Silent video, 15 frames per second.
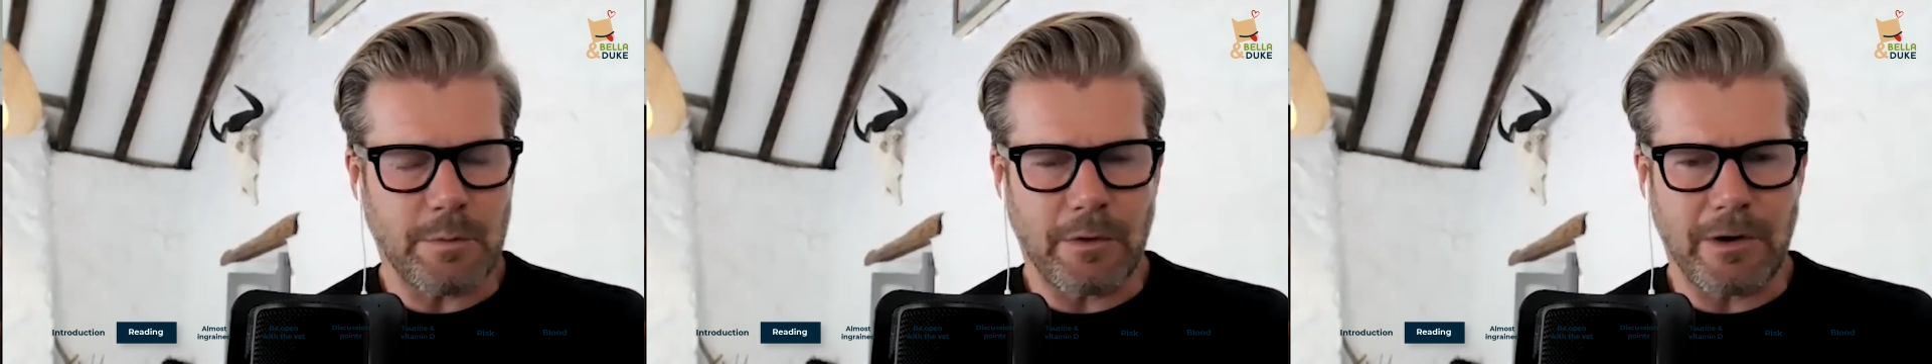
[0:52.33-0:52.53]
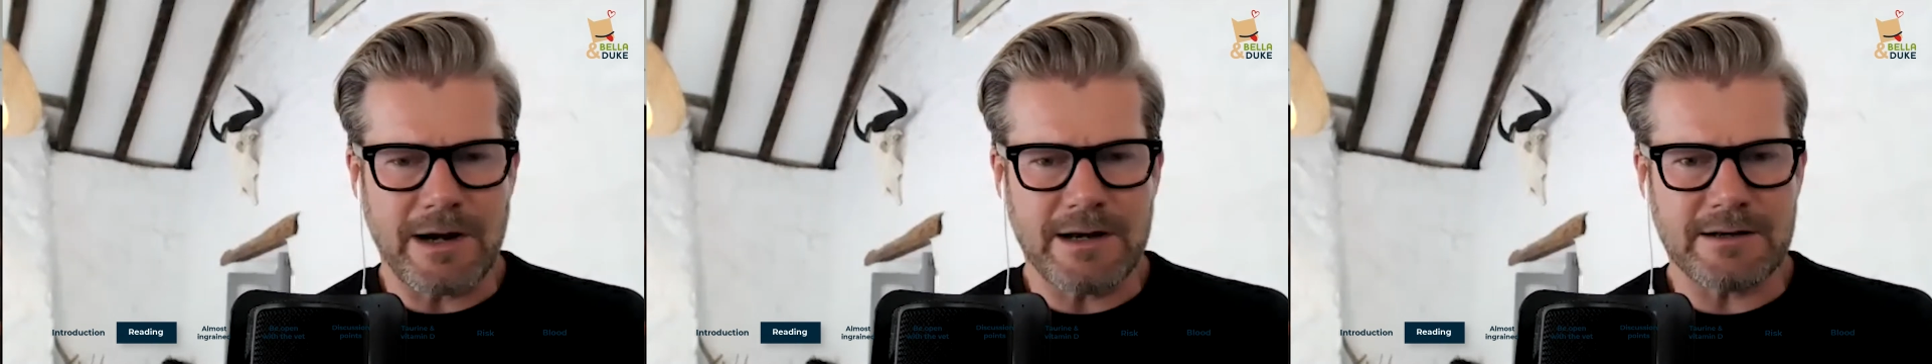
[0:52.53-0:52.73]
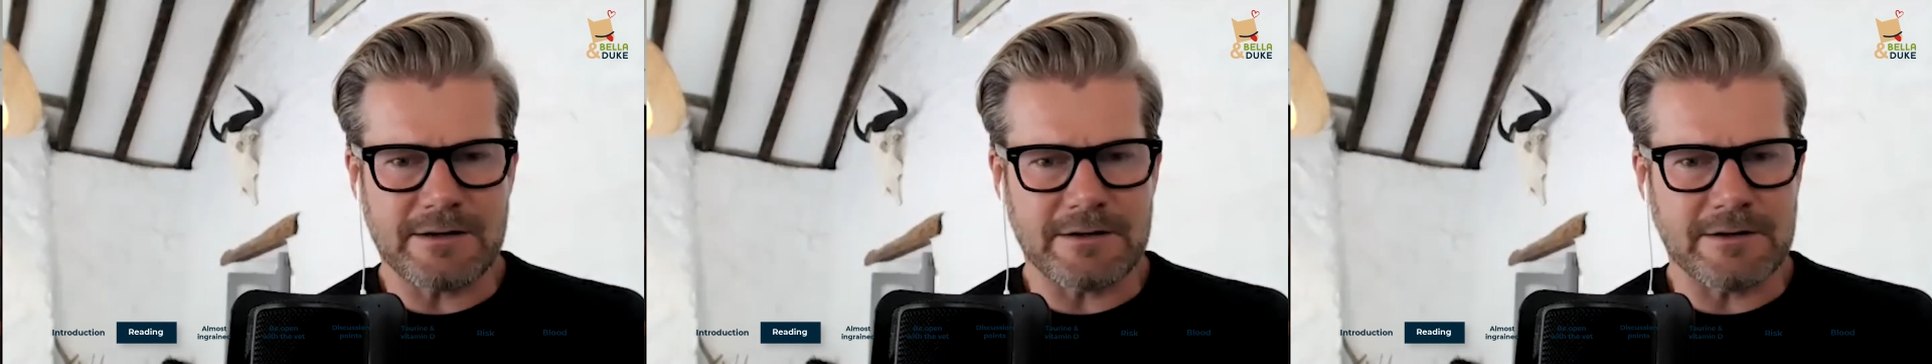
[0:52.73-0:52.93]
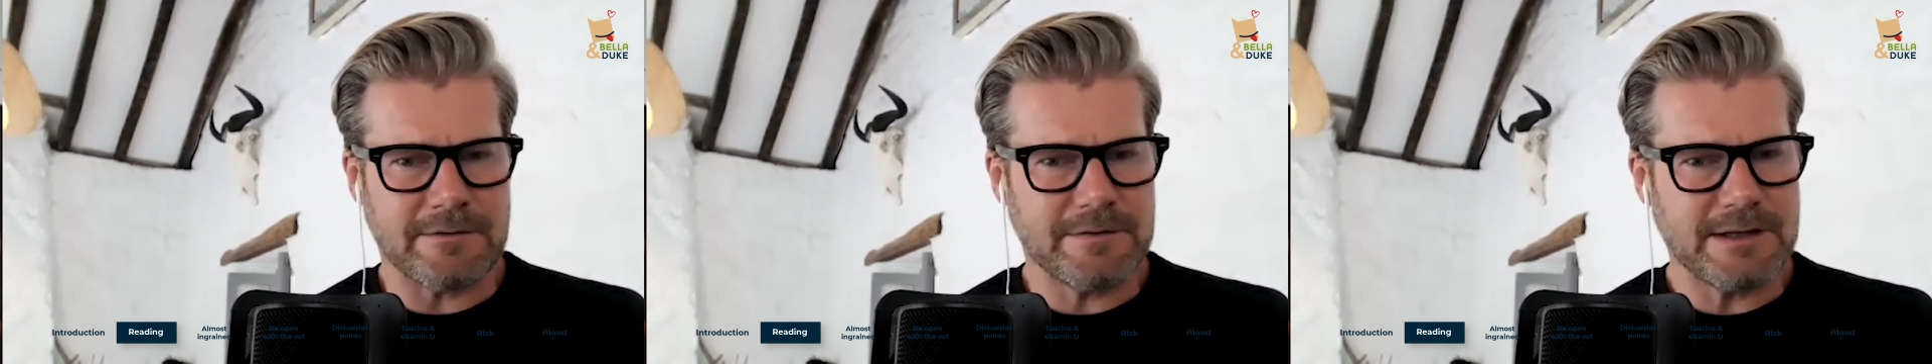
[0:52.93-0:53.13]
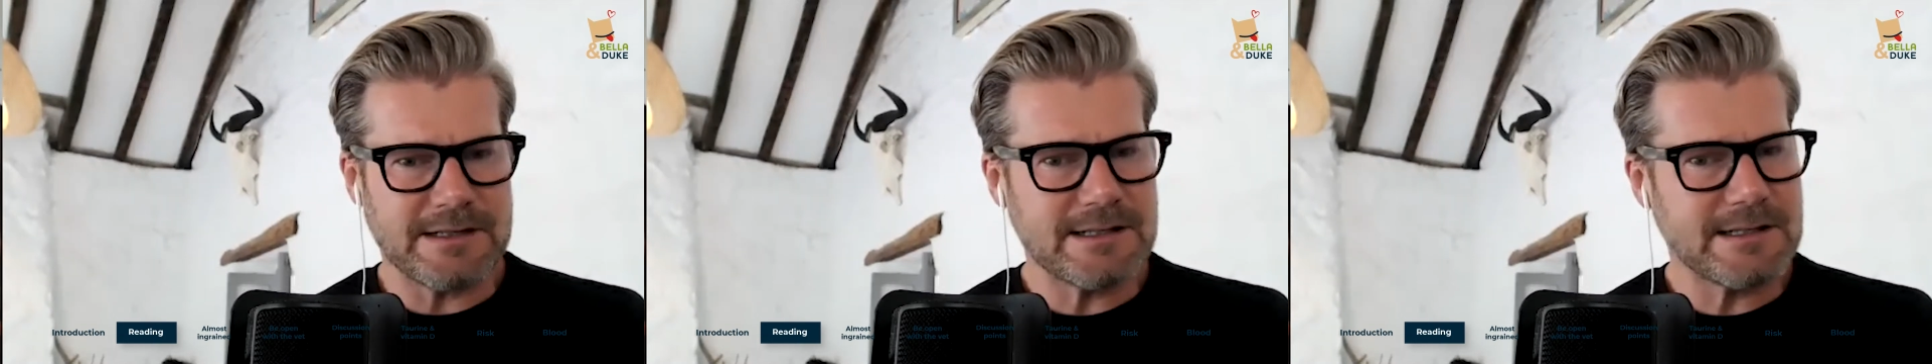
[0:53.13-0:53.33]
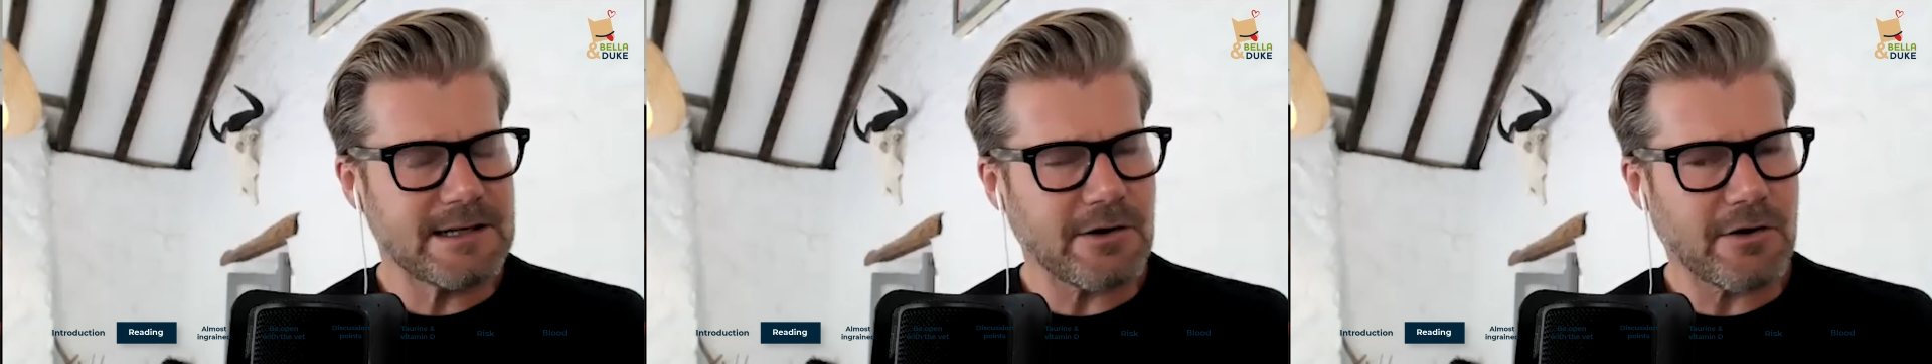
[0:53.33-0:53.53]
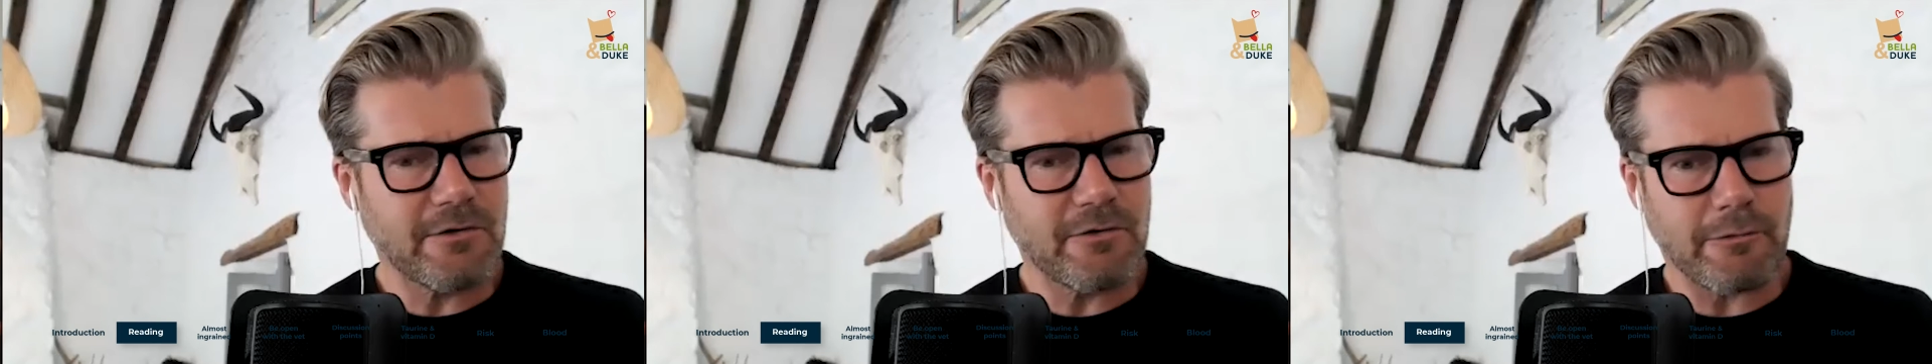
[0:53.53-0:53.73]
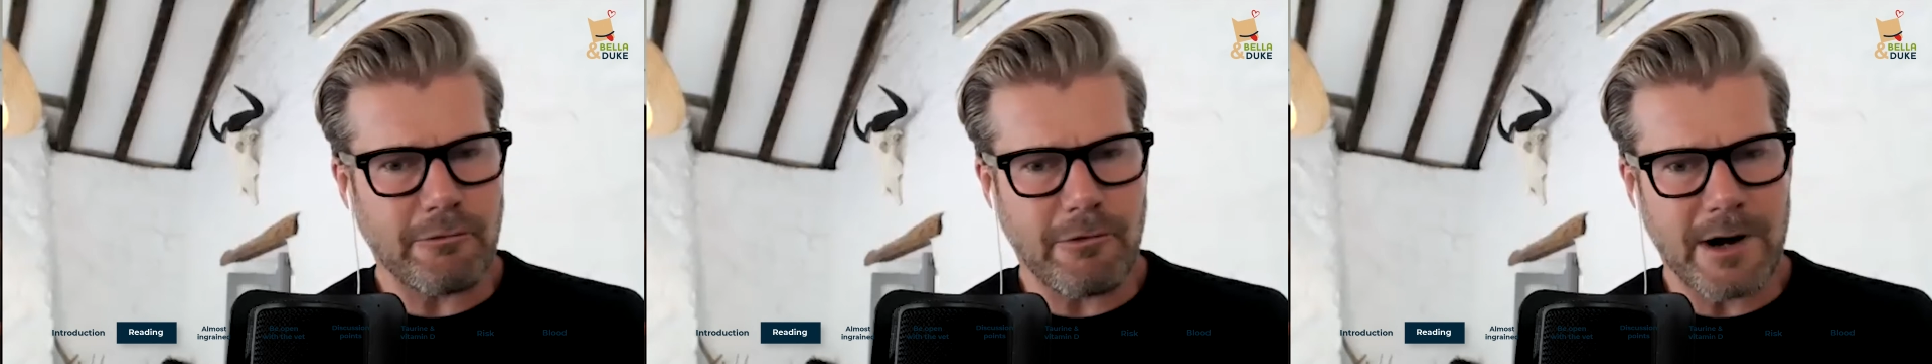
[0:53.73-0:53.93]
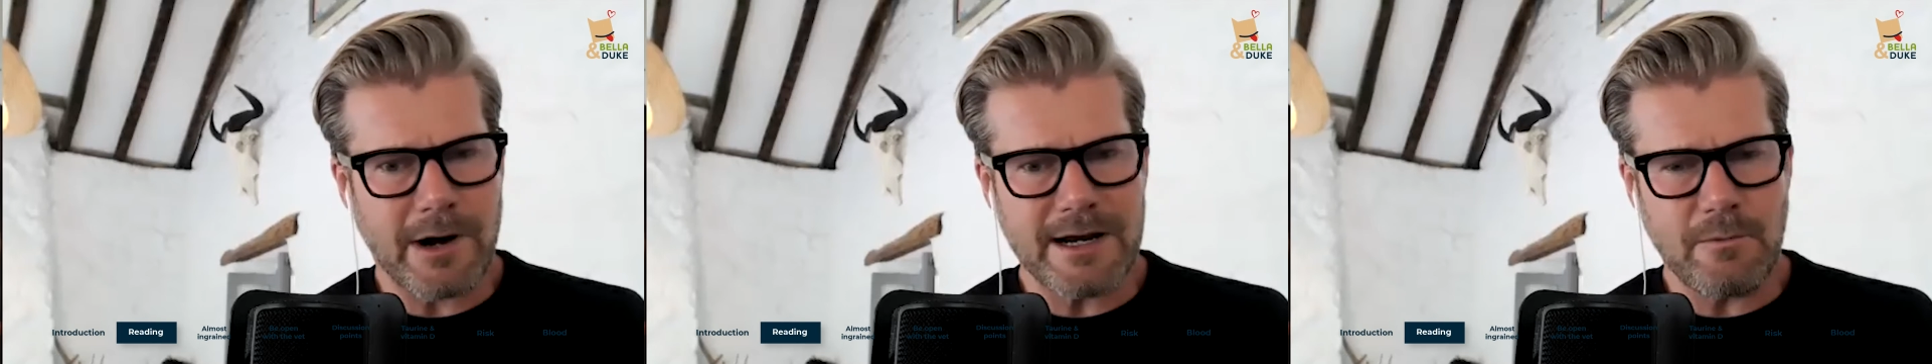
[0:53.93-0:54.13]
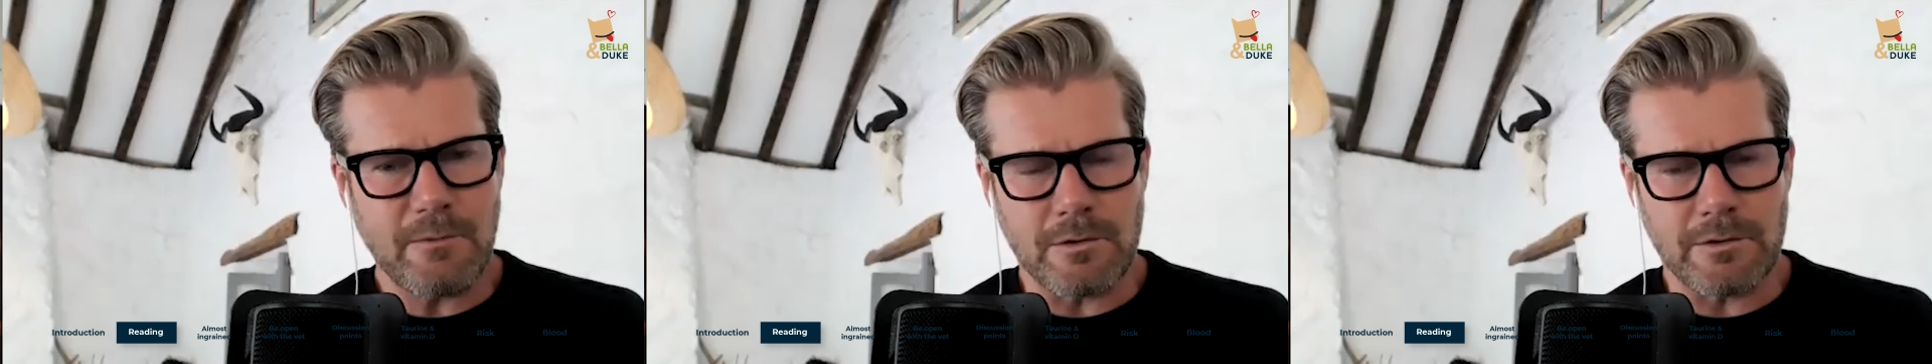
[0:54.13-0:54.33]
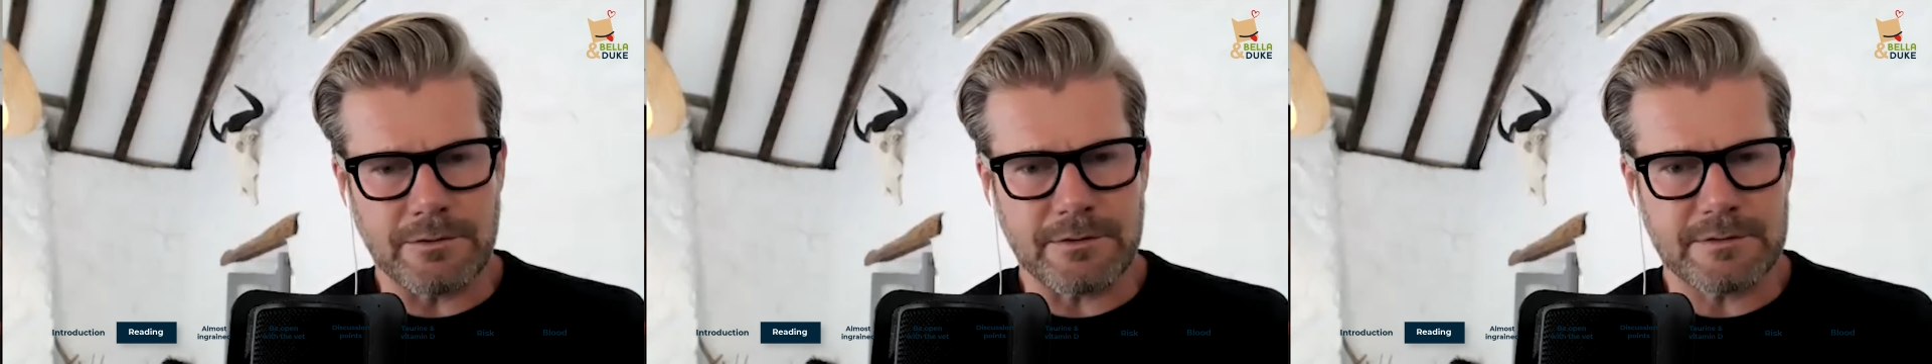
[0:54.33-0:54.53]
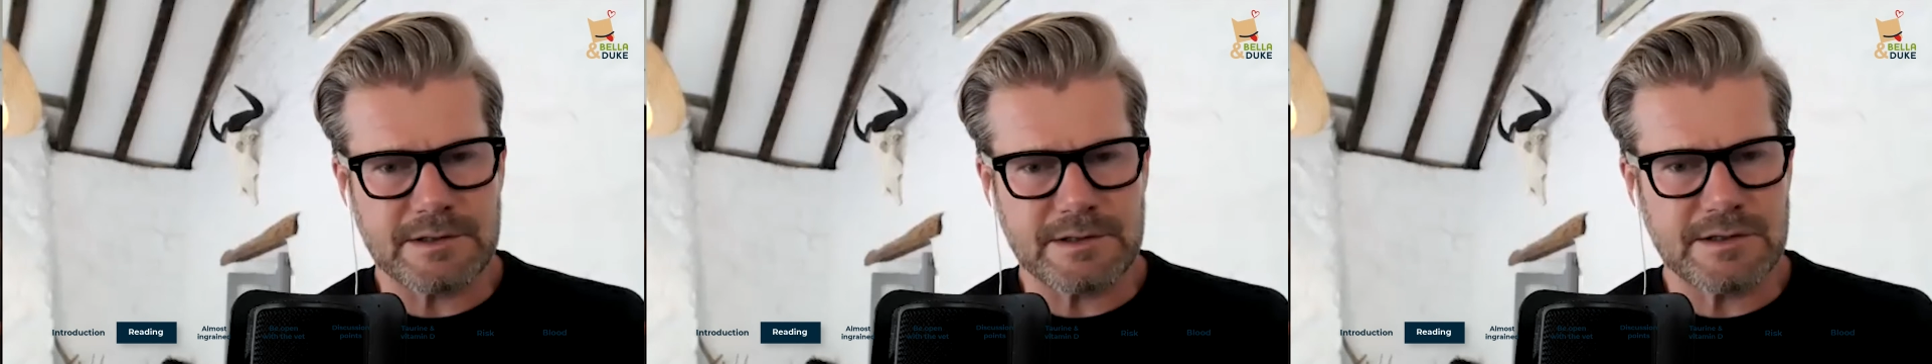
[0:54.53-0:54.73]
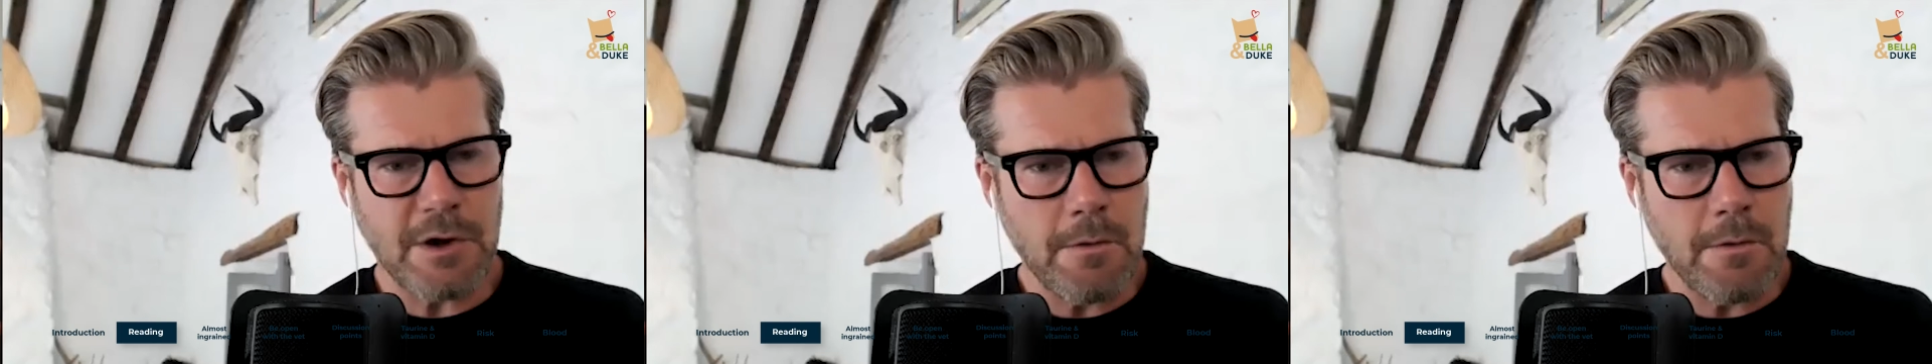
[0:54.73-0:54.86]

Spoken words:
Brendan, this is a great one. So